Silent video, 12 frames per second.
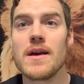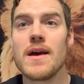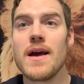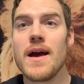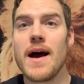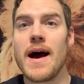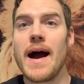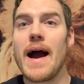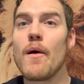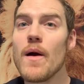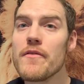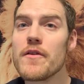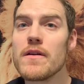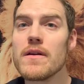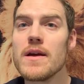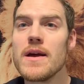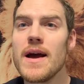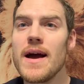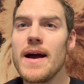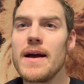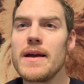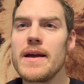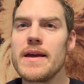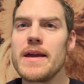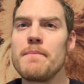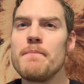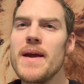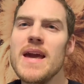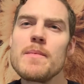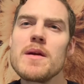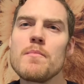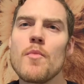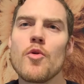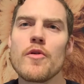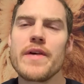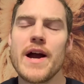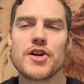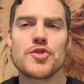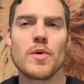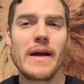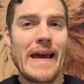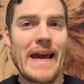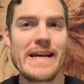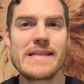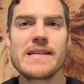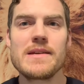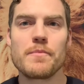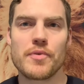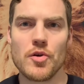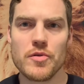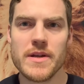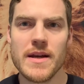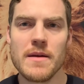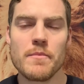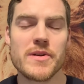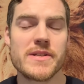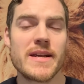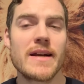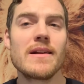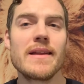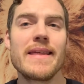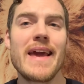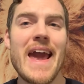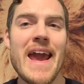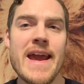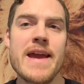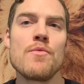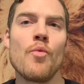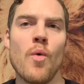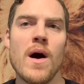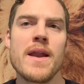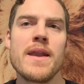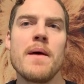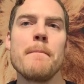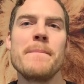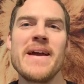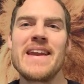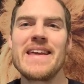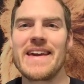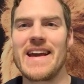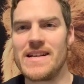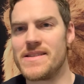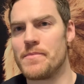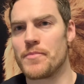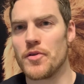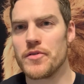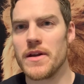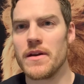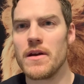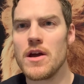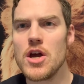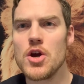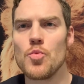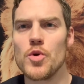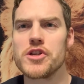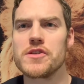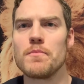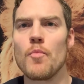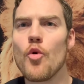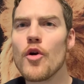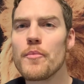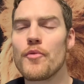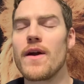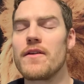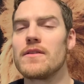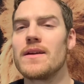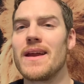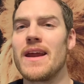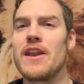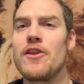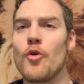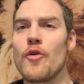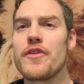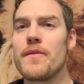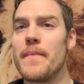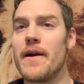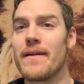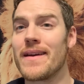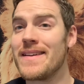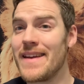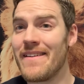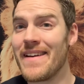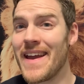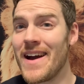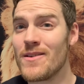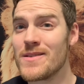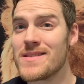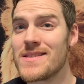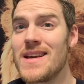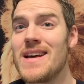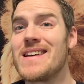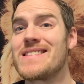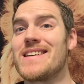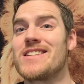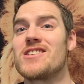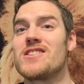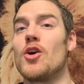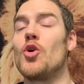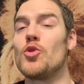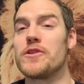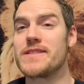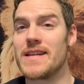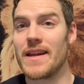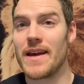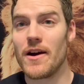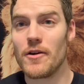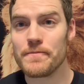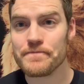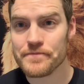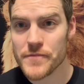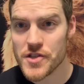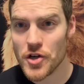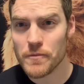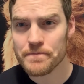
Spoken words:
However, it may be more the actual casein protein, particularly the A1 beta casein protein, which is more prevalent in North American dairy cows, such as the Holstein cow. So